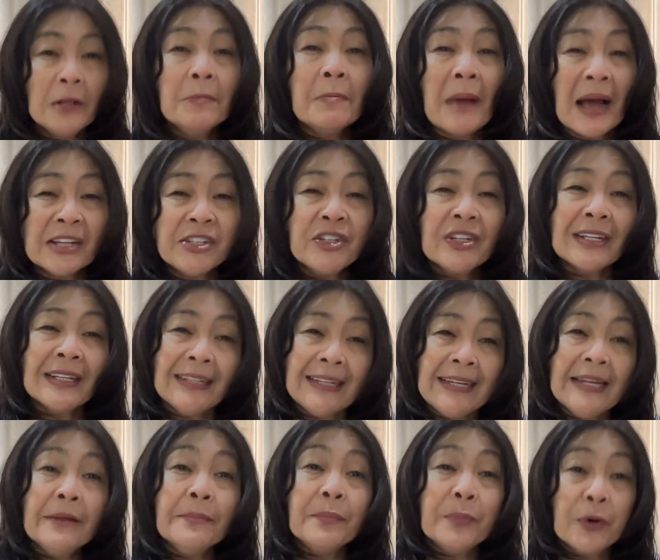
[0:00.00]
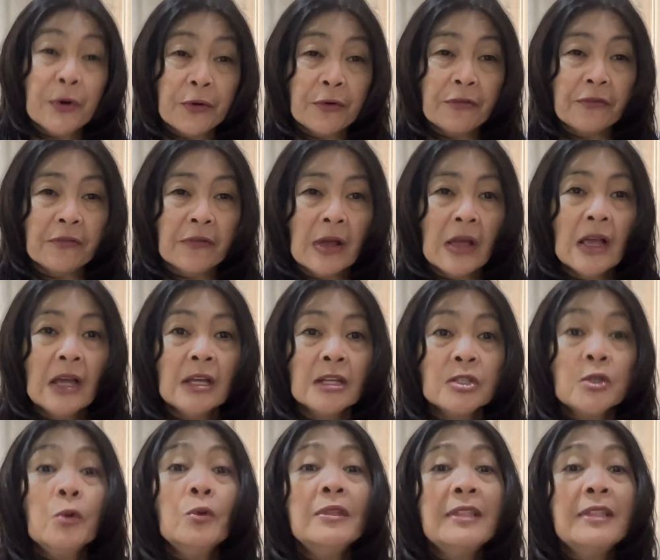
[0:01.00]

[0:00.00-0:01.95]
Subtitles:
magically improve. So